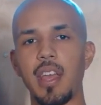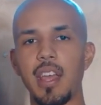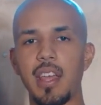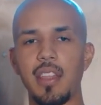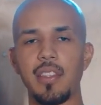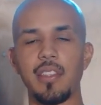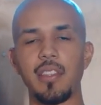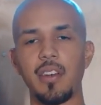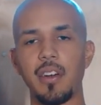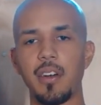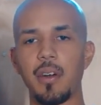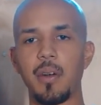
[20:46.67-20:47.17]

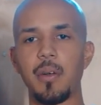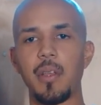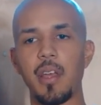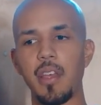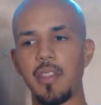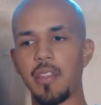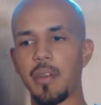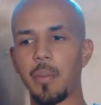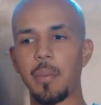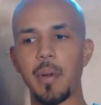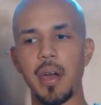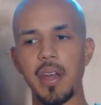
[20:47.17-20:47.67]
in
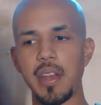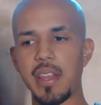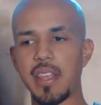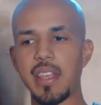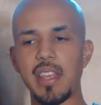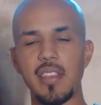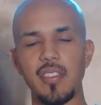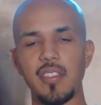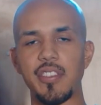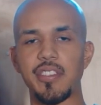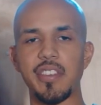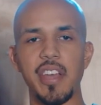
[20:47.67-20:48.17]
the
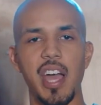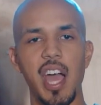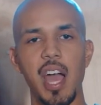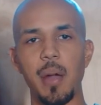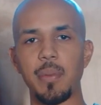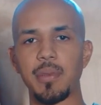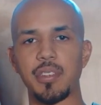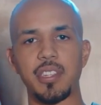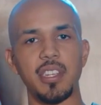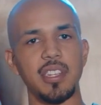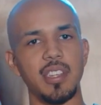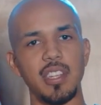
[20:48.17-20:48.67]
money and the job
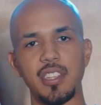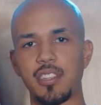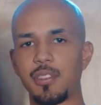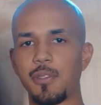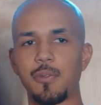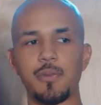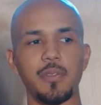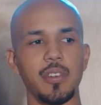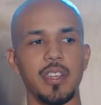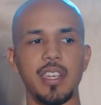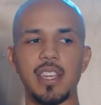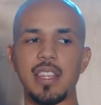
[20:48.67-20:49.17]
and shit that you
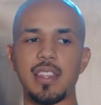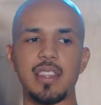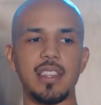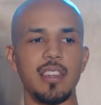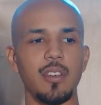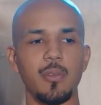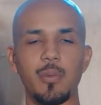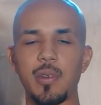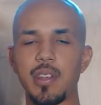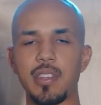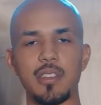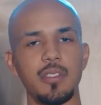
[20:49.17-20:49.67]
forget the
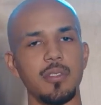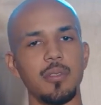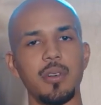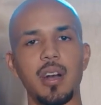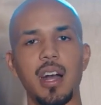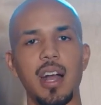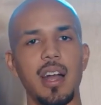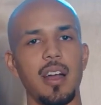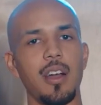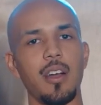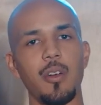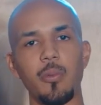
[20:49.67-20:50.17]

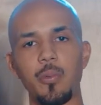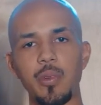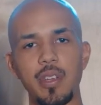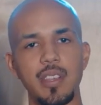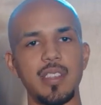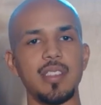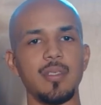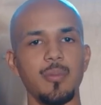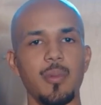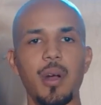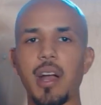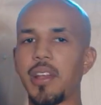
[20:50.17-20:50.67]
original
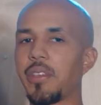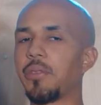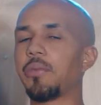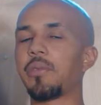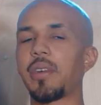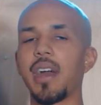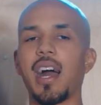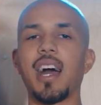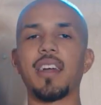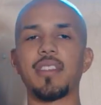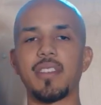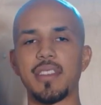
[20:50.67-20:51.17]
reason why you
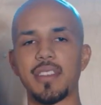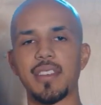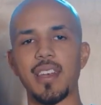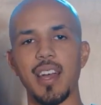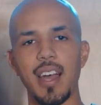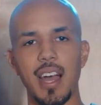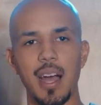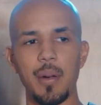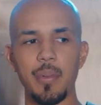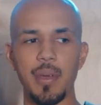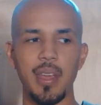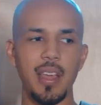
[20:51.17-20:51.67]
got the
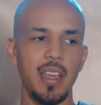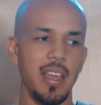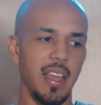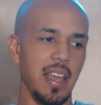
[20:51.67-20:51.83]
job